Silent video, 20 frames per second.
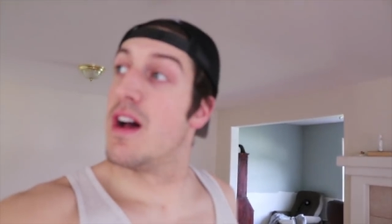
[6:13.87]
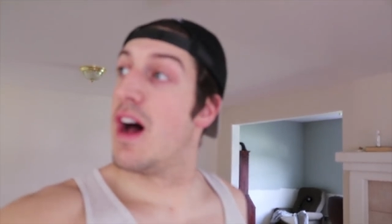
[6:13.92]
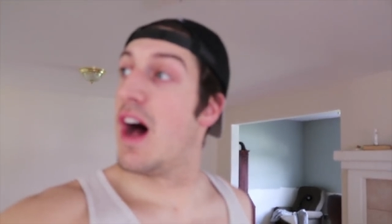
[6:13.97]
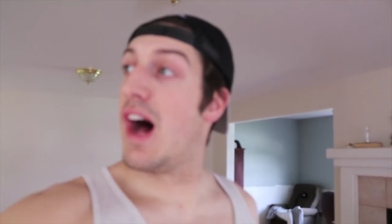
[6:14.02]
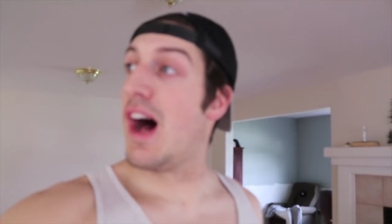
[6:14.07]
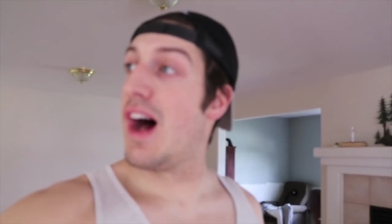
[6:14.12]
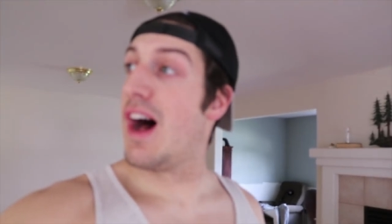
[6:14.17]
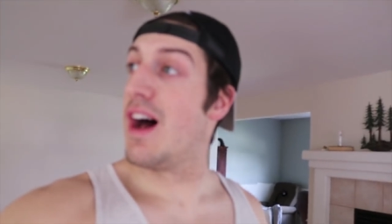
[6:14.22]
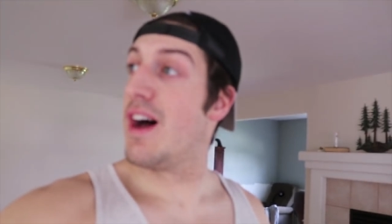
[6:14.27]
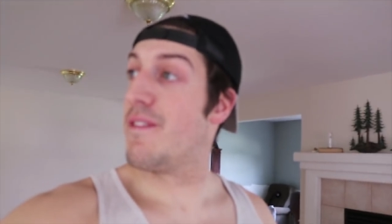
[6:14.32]

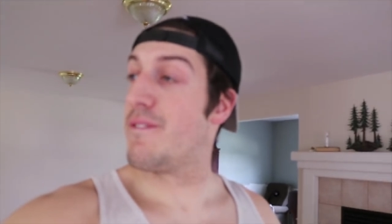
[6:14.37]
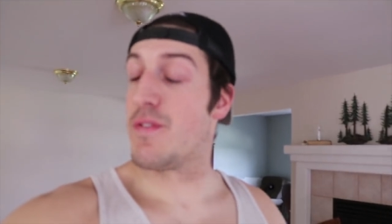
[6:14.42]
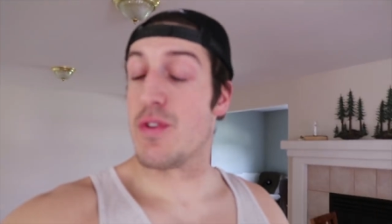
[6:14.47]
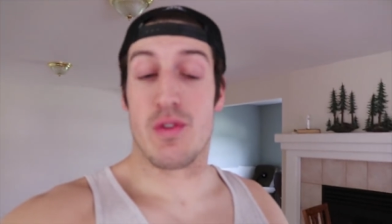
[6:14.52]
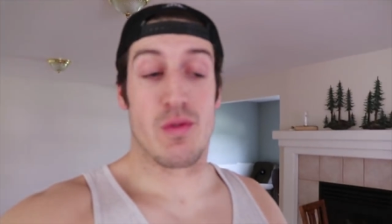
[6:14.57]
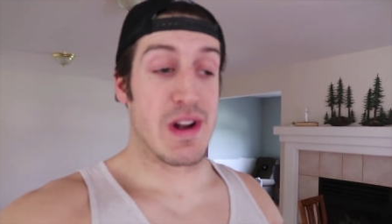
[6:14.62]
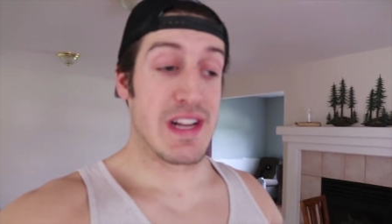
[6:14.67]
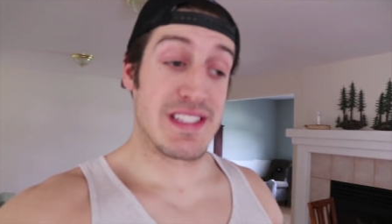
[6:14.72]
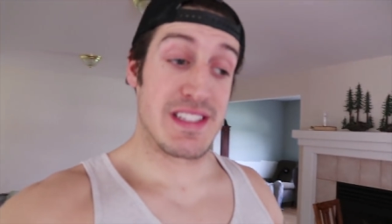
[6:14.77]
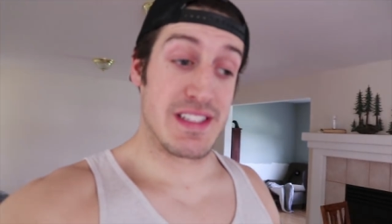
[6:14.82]
for
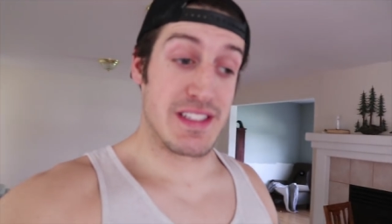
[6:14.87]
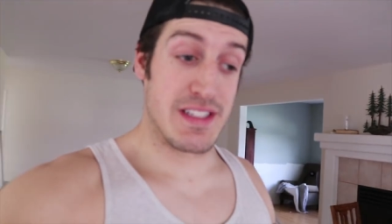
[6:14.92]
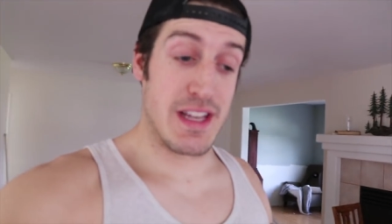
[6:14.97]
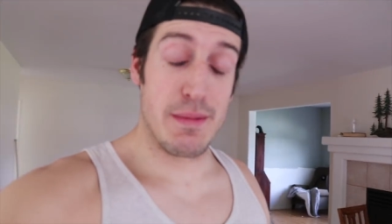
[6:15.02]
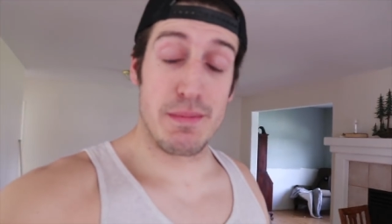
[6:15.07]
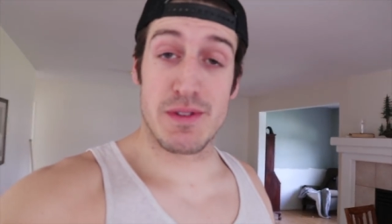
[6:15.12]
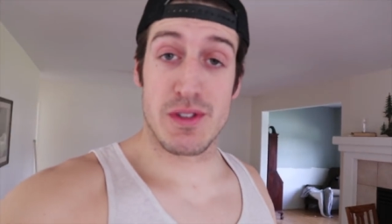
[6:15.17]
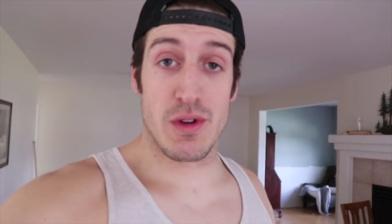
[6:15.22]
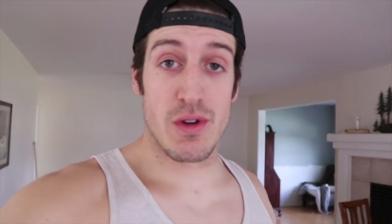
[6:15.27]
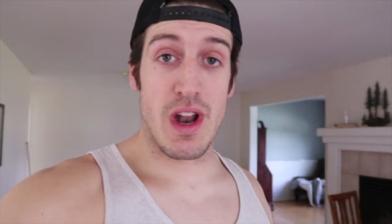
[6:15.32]
the rest of this
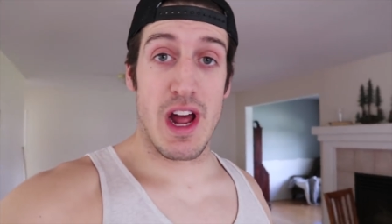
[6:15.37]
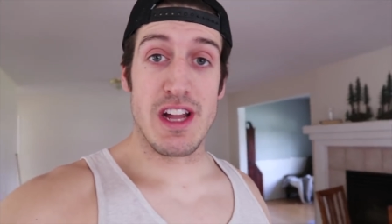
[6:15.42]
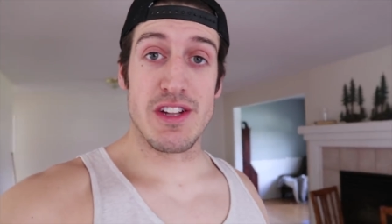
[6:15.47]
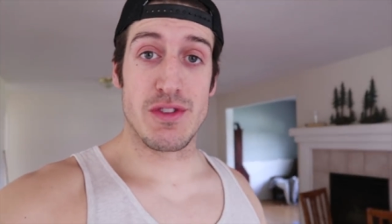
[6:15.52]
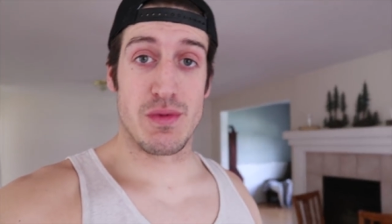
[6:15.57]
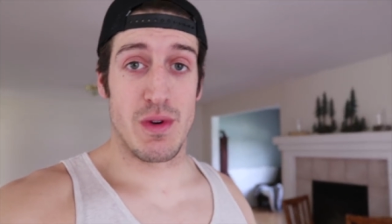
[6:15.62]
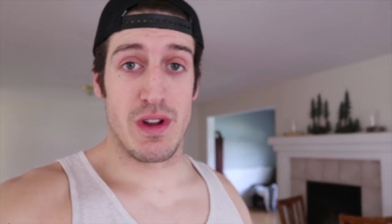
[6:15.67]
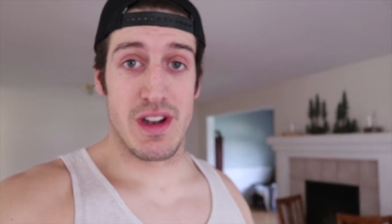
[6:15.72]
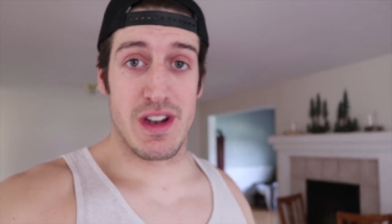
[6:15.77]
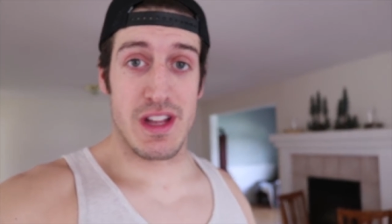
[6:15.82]
episode, I
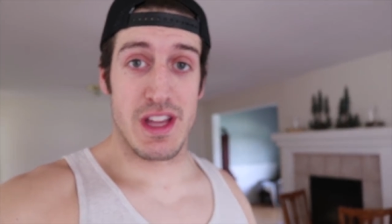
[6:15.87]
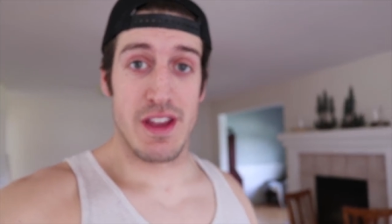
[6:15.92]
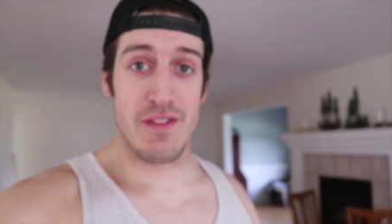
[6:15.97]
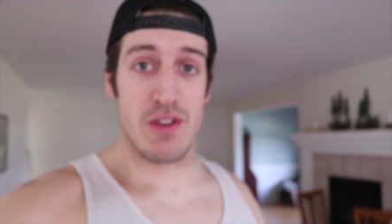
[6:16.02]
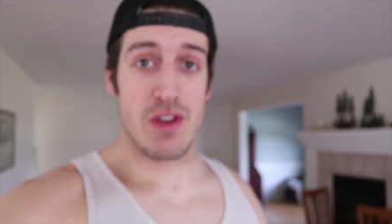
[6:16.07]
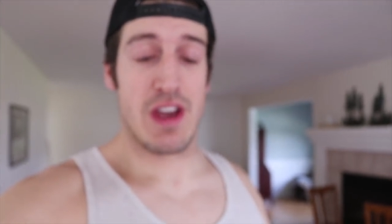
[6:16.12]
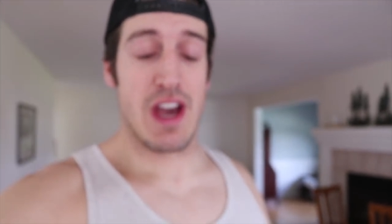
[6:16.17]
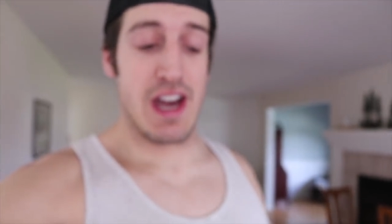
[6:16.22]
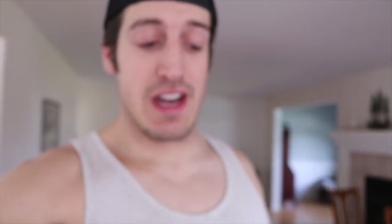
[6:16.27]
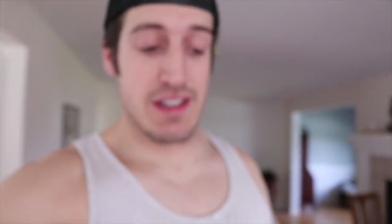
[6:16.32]
just wanted to
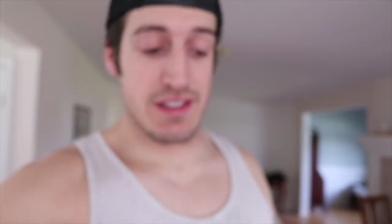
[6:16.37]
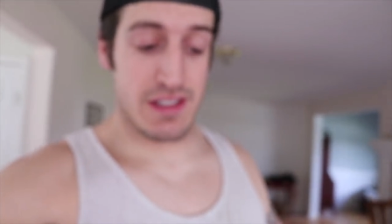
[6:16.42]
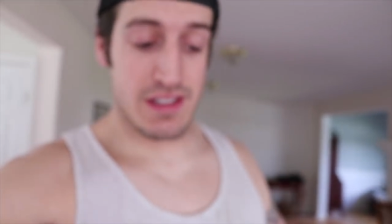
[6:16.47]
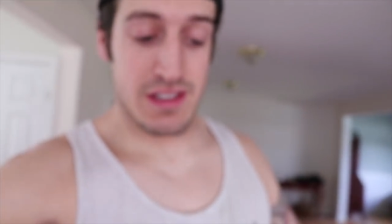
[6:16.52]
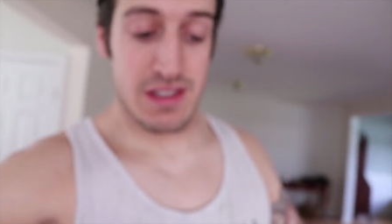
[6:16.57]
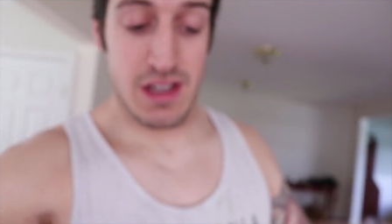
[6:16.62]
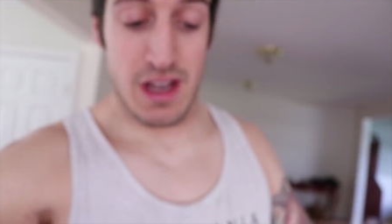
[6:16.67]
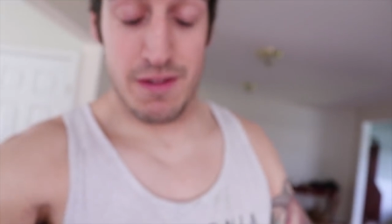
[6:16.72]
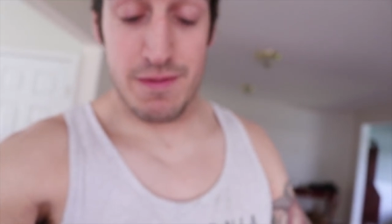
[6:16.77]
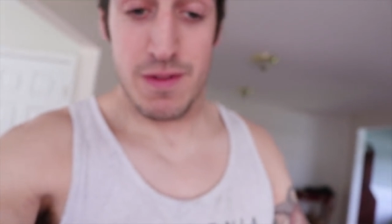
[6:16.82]
give you
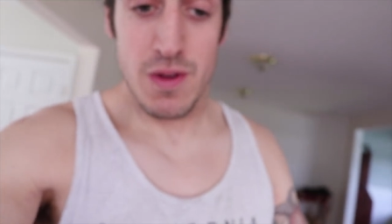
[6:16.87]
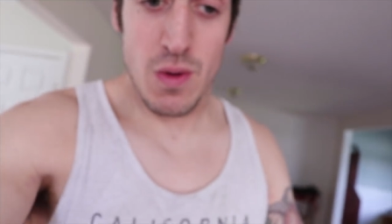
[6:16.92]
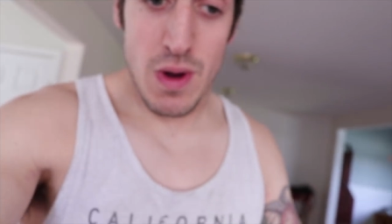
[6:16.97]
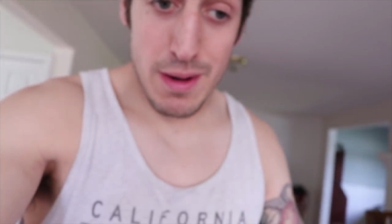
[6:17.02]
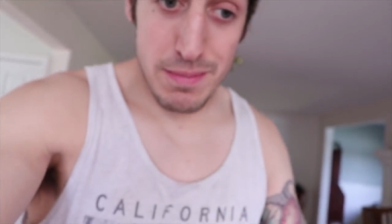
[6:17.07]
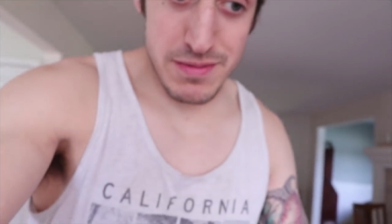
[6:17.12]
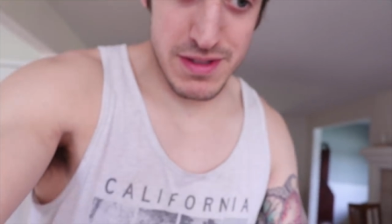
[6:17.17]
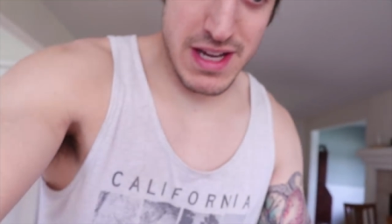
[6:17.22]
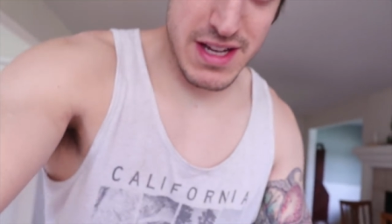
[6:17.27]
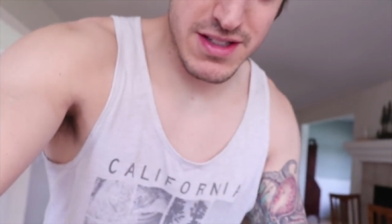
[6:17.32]
guys a few
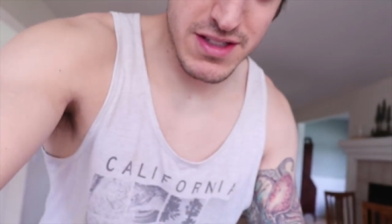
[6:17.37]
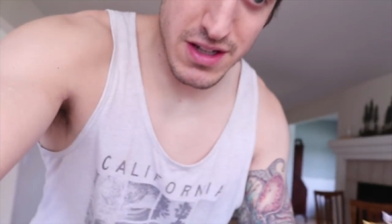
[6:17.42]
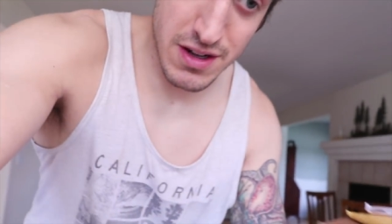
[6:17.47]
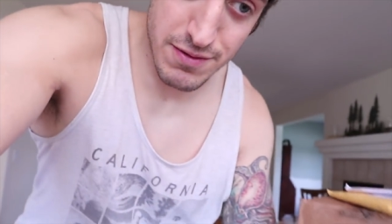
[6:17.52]
updates